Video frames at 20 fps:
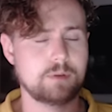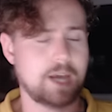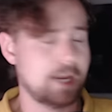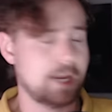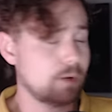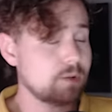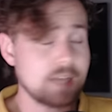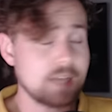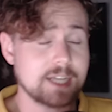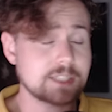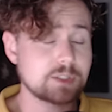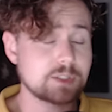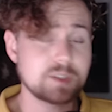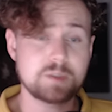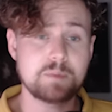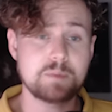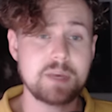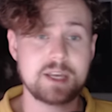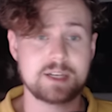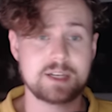I don't like to
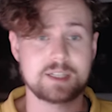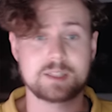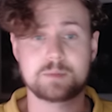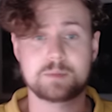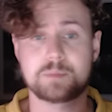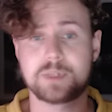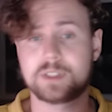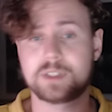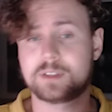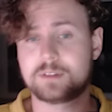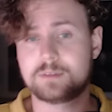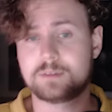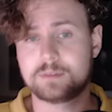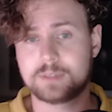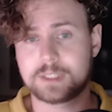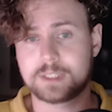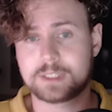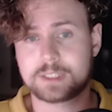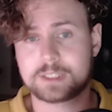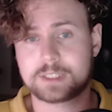admit it, but
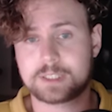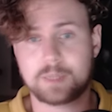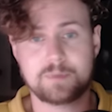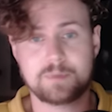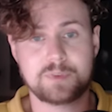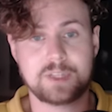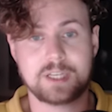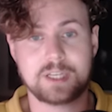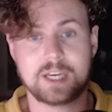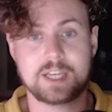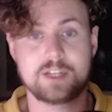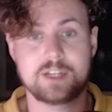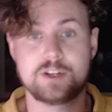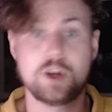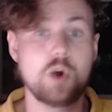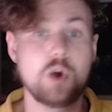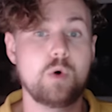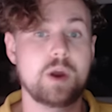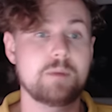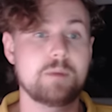it's something I
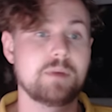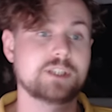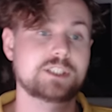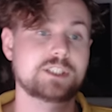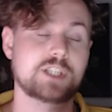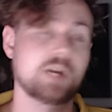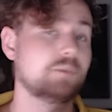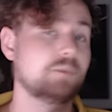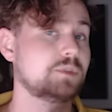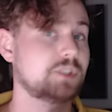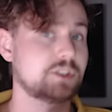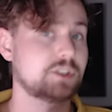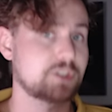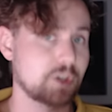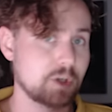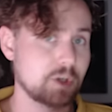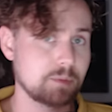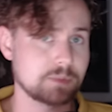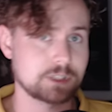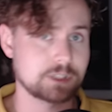know I must come to
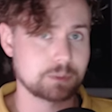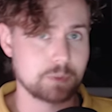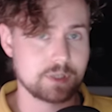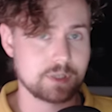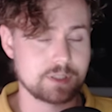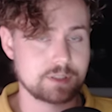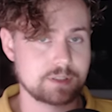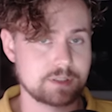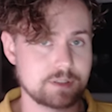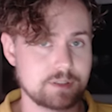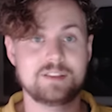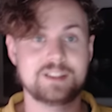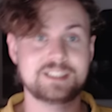terms with.